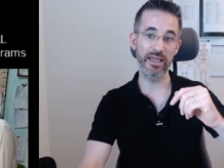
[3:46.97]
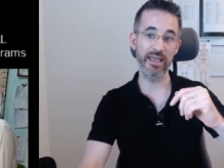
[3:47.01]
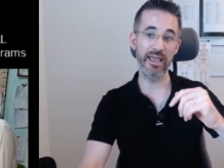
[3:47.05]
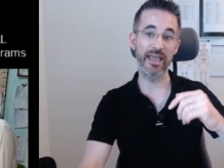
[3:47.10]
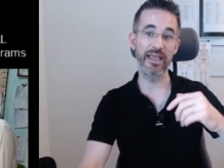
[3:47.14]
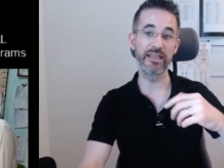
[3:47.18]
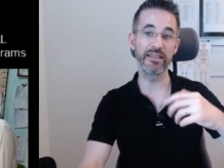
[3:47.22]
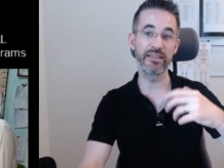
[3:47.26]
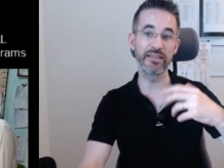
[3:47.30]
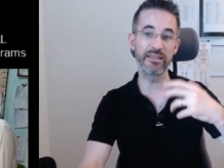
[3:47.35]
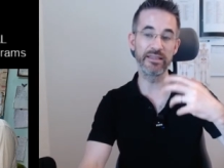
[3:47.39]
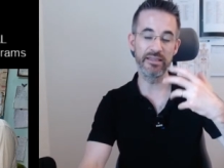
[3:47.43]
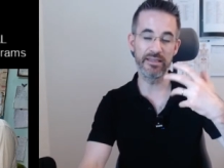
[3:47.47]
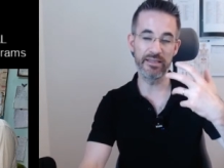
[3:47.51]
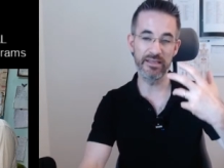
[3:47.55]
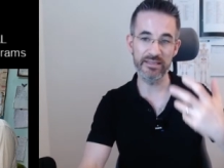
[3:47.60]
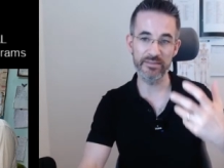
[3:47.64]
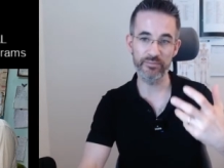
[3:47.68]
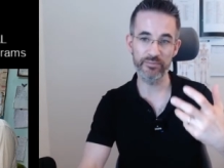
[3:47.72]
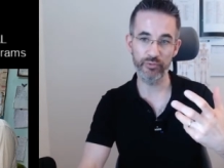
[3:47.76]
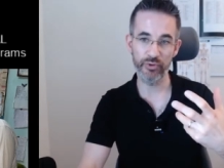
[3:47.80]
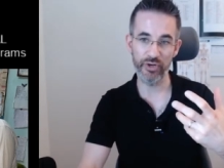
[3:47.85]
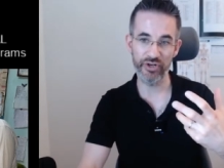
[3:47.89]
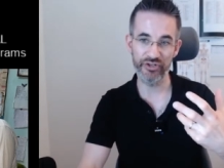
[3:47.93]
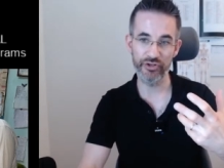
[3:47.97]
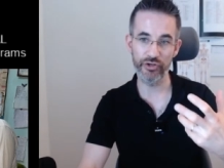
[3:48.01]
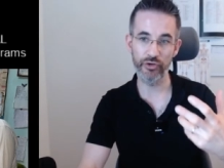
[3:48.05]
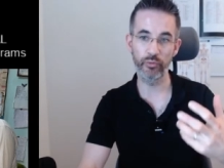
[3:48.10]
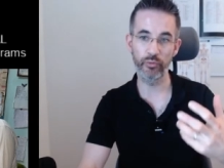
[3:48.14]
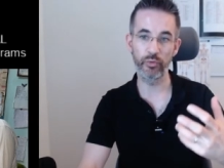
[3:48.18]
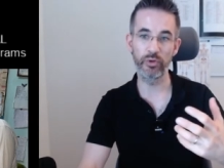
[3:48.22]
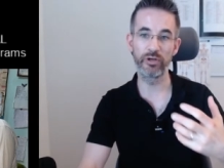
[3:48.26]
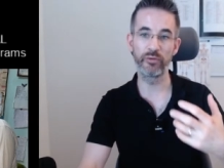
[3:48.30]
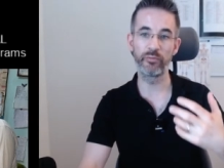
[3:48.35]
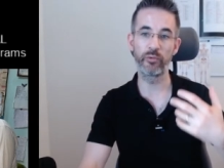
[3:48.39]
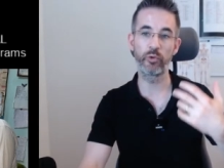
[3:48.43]
and this pressure
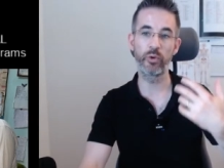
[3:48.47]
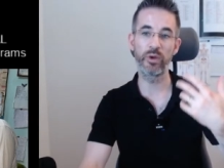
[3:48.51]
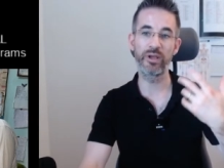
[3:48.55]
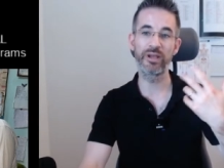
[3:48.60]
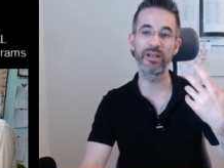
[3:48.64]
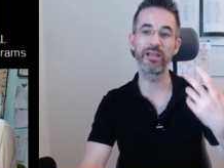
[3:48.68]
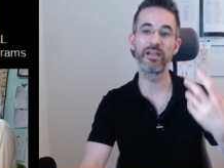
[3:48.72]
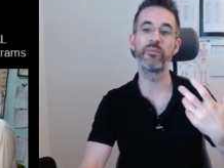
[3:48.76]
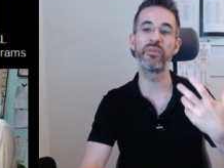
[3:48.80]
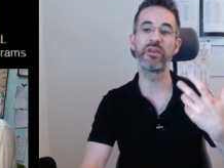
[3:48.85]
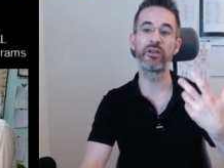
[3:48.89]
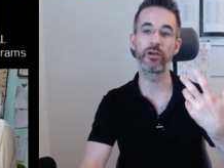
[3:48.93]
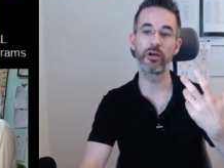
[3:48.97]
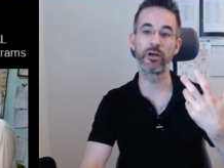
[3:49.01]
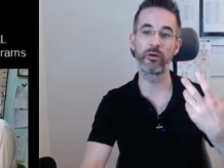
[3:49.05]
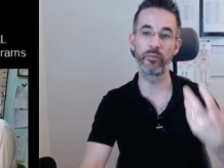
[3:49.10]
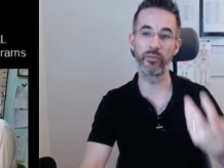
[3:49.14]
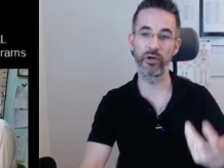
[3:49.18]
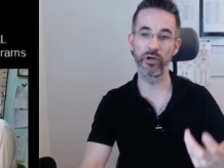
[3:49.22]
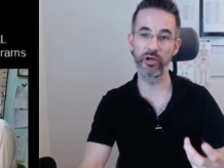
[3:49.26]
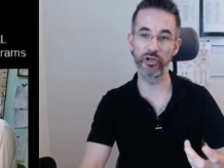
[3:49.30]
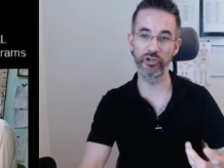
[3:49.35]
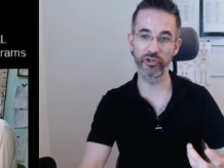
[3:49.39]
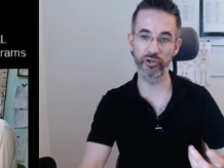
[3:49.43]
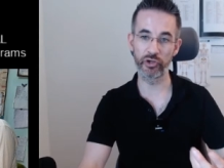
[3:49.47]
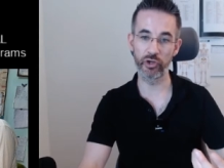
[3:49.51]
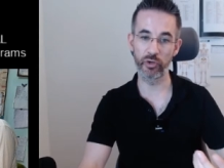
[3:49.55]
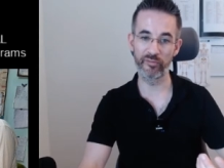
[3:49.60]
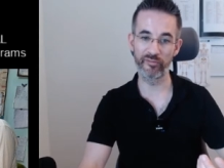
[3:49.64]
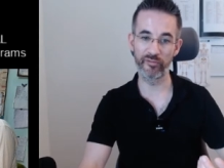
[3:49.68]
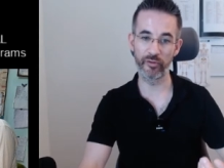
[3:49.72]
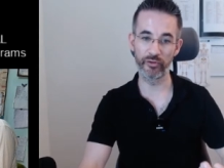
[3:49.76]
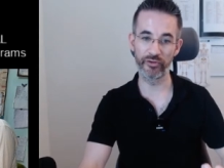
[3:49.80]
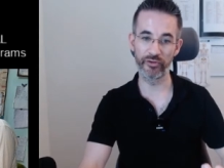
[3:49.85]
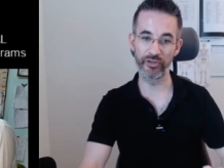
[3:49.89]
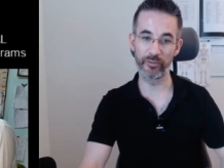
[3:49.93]
will quickly become
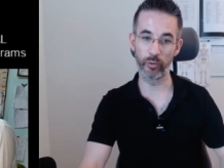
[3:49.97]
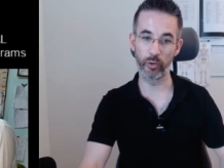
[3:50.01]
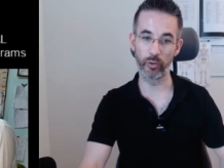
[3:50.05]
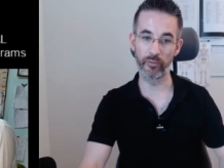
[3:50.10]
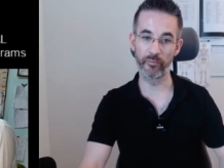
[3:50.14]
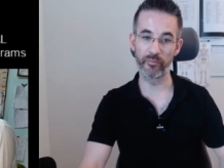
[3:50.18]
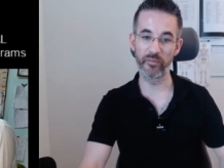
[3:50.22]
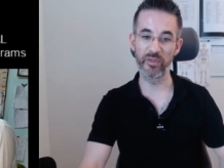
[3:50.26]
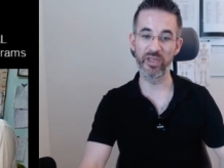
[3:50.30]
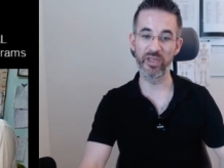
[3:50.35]
uncomfortable